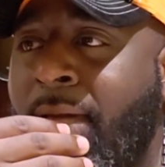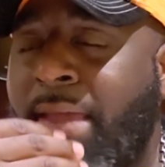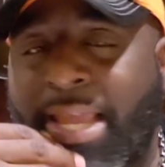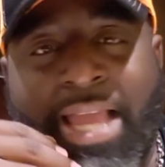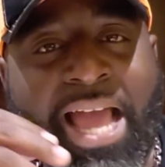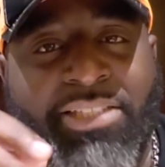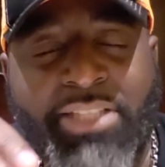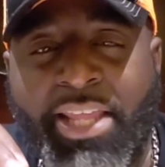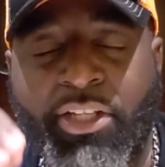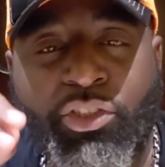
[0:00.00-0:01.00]
And guys,
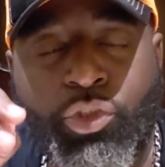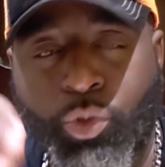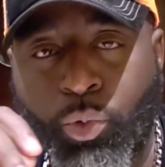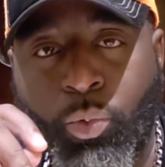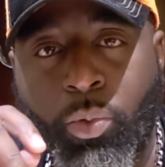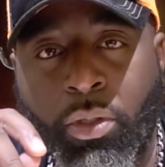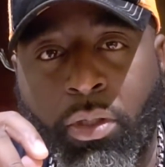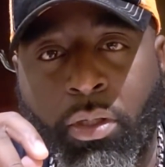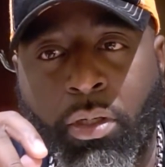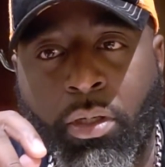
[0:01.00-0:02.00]
that is true.
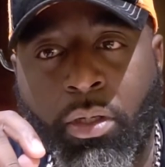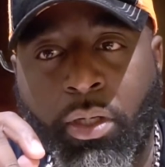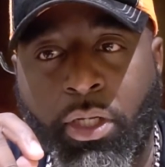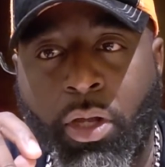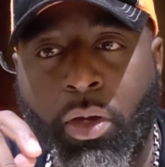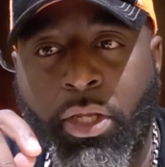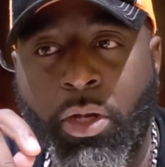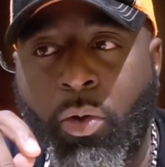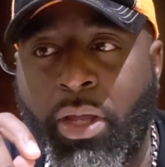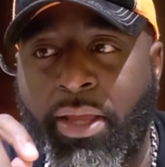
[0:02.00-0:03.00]

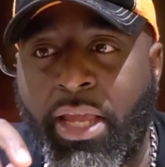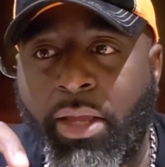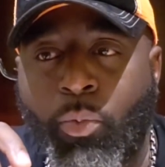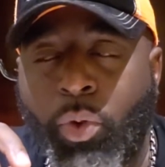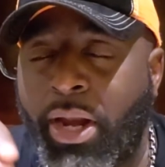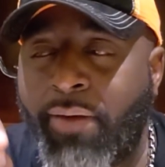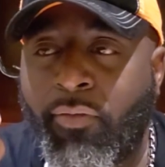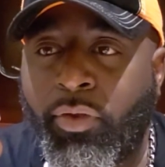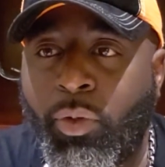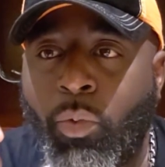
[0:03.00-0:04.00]

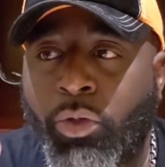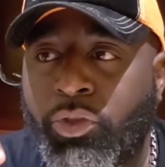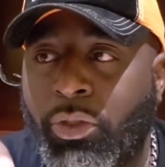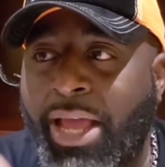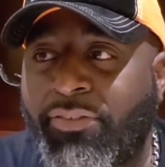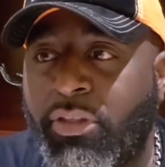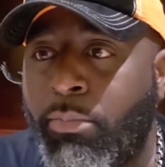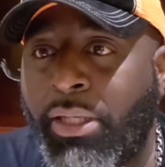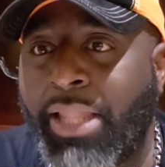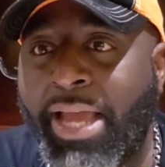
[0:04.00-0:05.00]
Whatever you want your life to
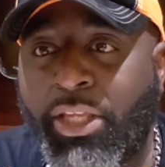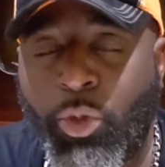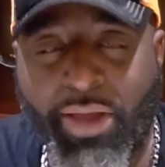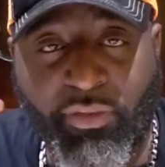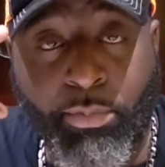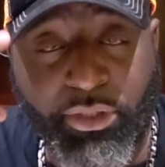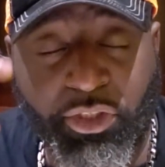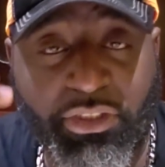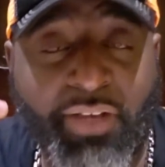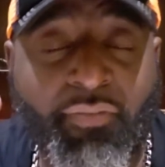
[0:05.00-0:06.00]
be like, you have to put
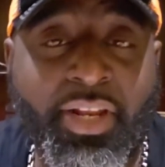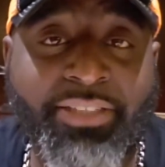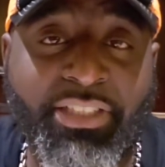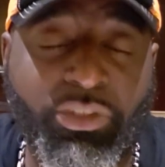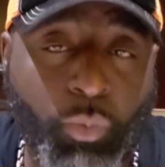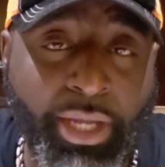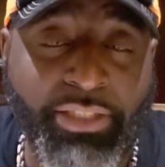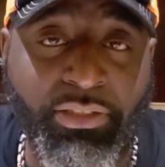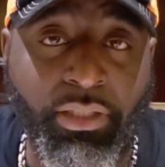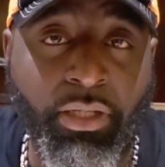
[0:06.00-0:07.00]
yourself in that
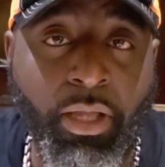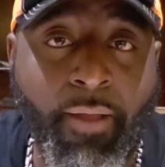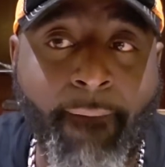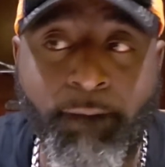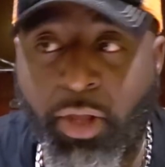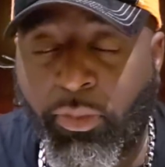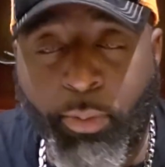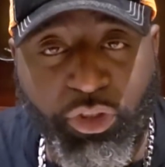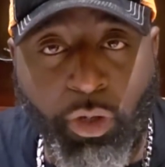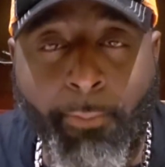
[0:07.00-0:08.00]
situation. You have to
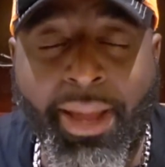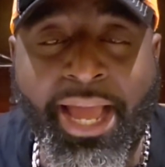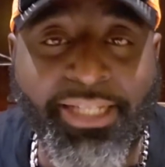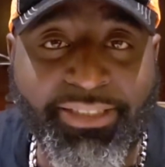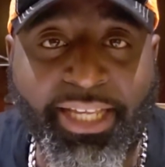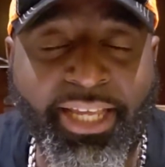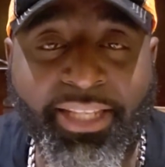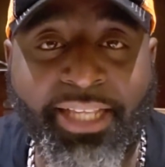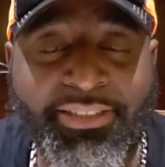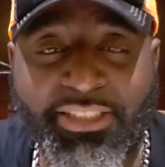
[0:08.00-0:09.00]
put your mindset in
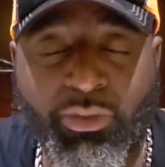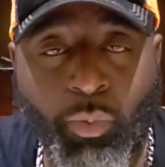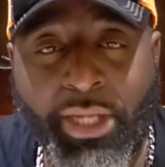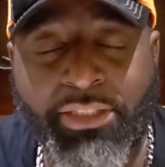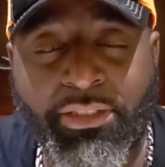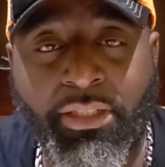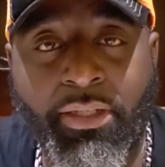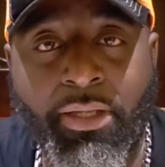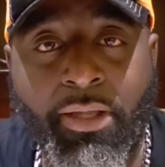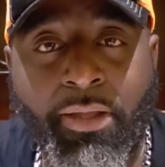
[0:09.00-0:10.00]
that situation,
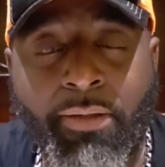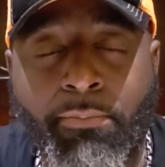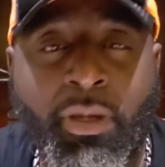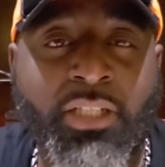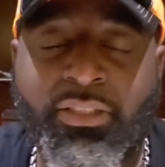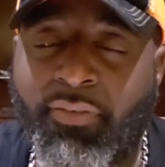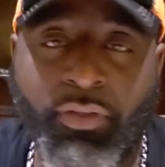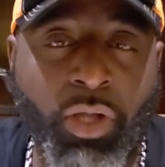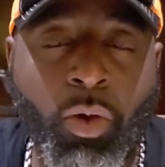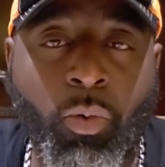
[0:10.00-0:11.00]
because if you
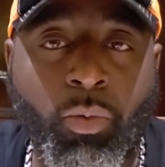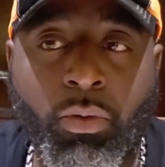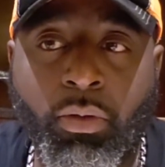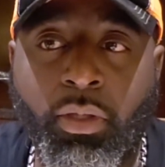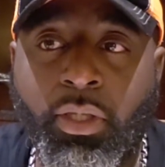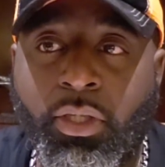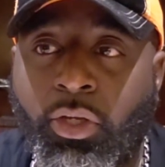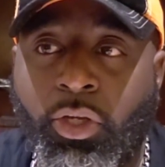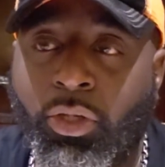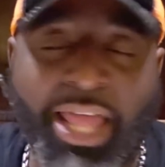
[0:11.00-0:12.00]
don't,
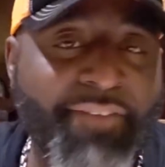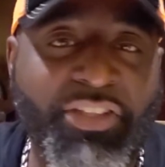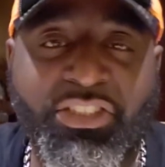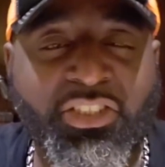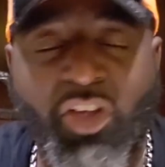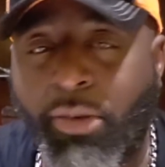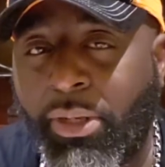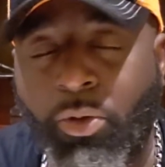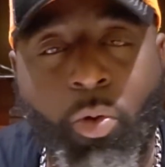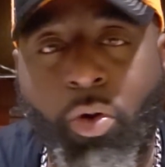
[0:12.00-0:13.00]
your life is just going to
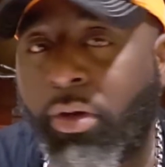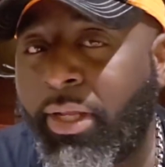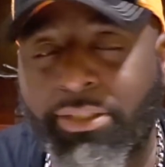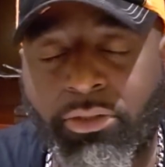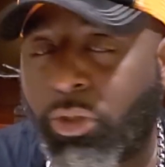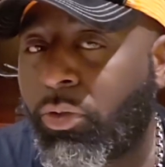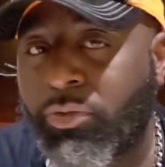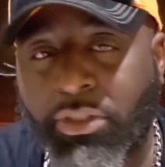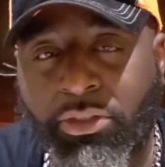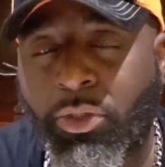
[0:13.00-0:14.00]
be going in
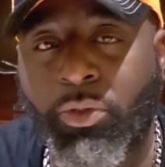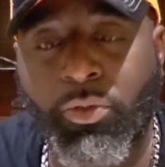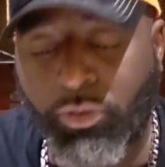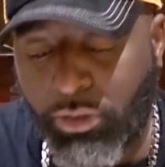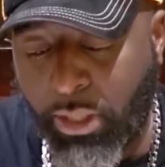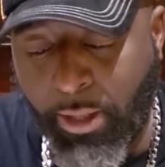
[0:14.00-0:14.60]
circles and circles.